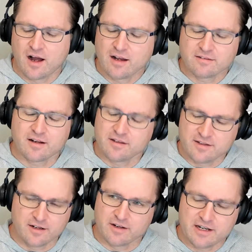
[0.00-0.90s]
An
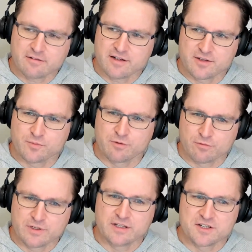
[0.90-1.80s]
area that we
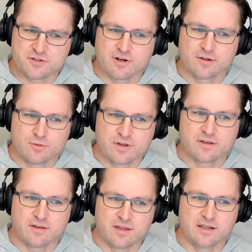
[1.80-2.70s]
really struggle
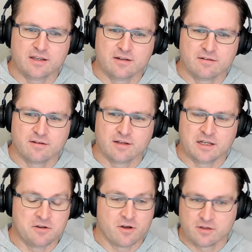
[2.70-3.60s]
with, I think, in
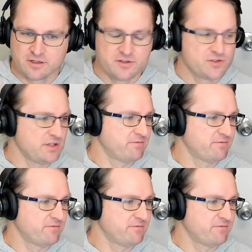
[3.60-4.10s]
knowledge,